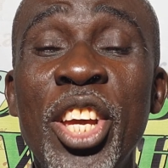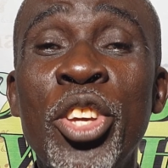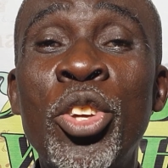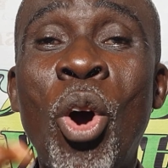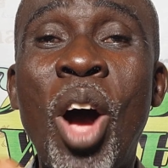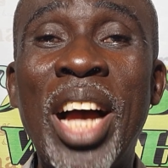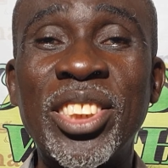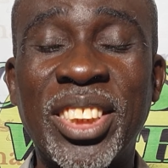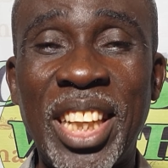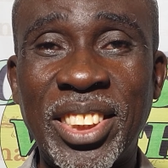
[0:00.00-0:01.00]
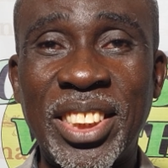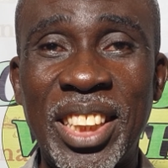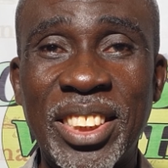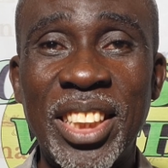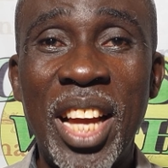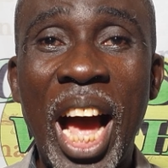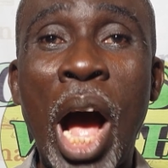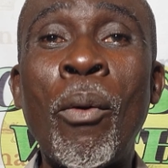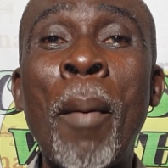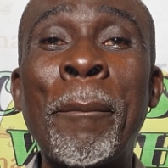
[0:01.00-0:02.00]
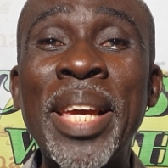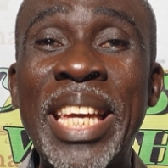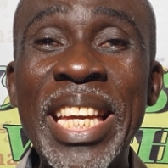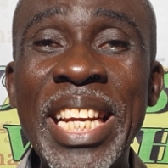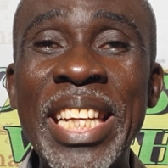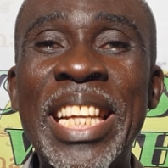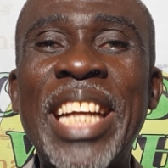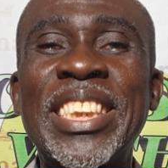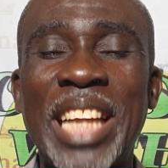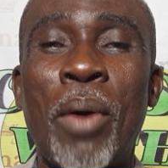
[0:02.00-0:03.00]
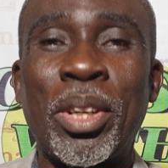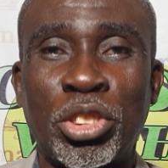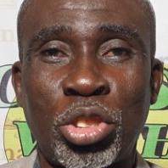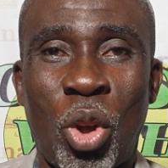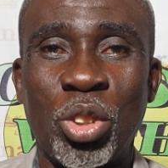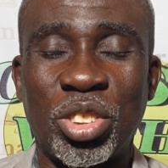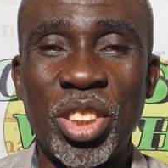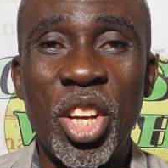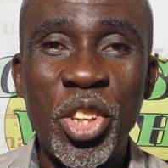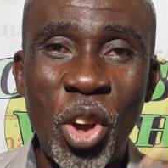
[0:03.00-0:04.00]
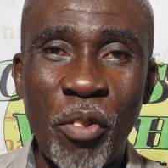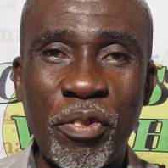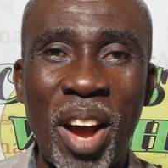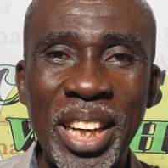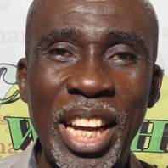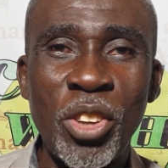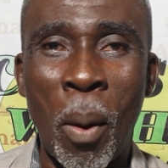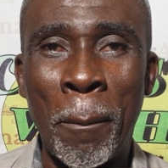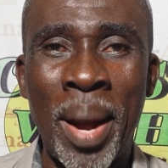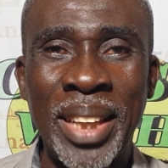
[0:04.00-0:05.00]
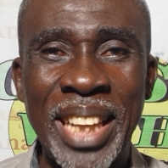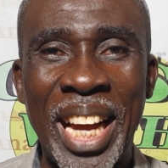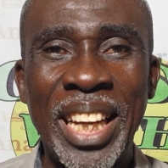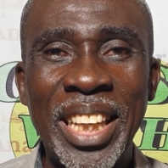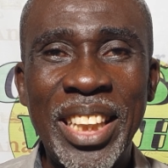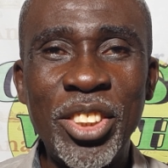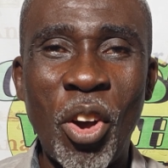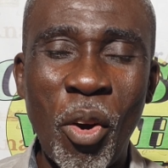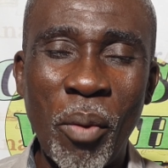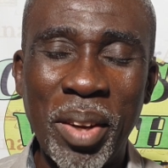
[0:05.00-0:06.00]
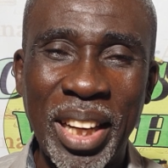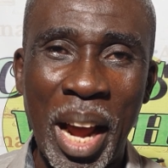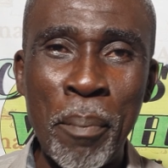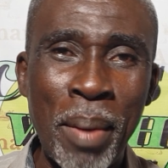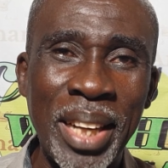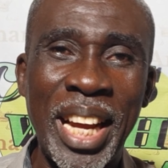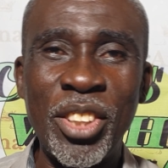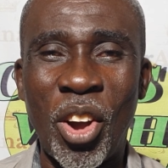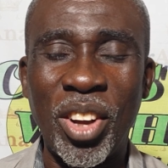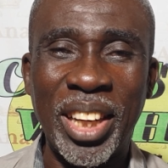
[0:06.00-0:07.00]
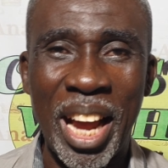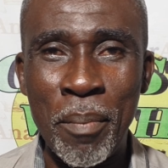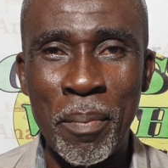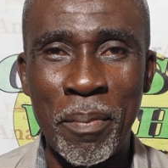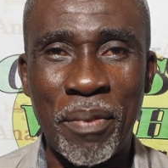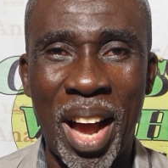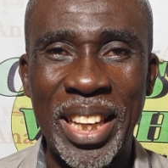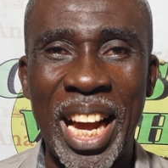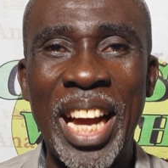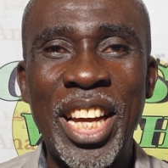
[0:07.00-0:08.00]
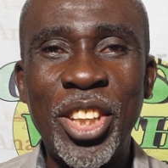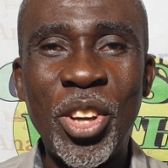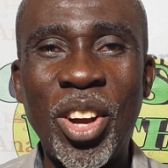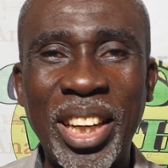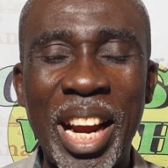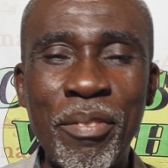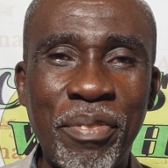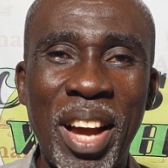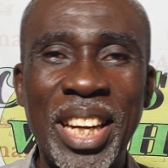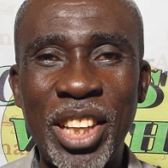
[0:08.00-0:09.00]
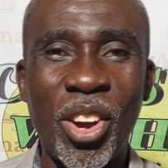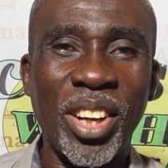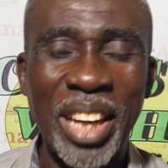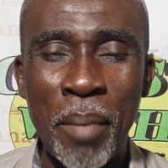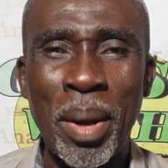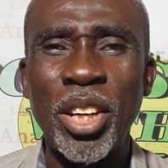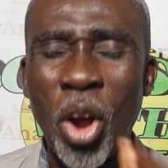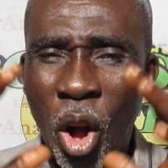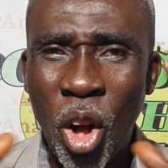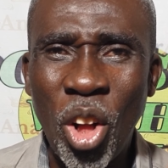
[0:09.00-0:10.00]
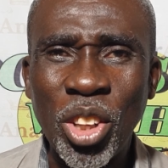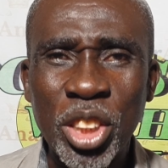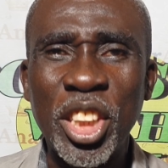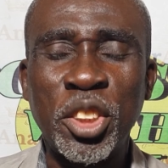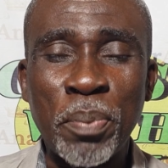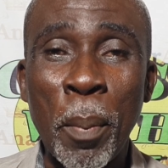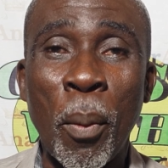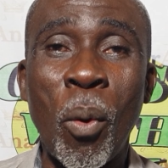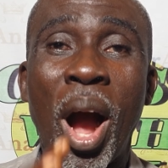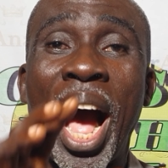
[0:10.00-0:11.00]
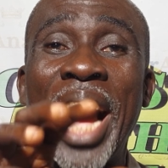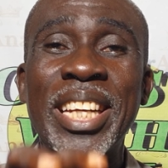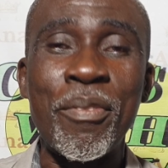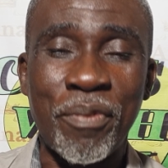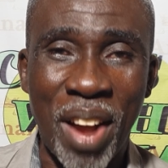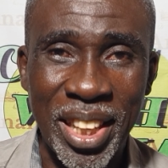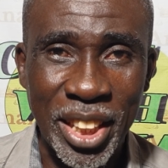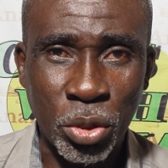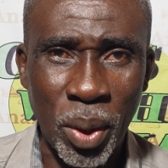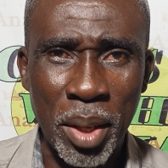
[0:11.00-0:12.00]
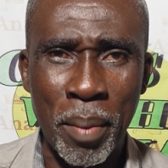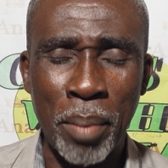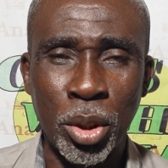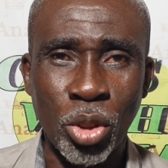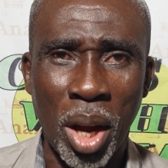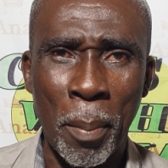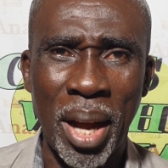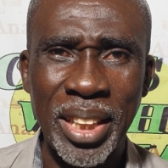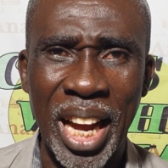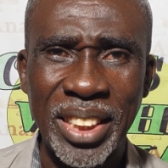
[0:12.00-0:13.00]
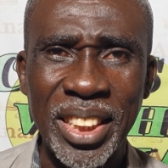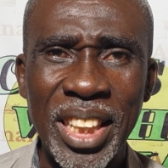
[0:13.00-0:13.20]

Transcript: Your ancestors. Our beginning. That is our source. Your father, your mother, your grandmother, your grandfather, your grandfather, your grandmother. All these people are the fathers when the Bible talk about that.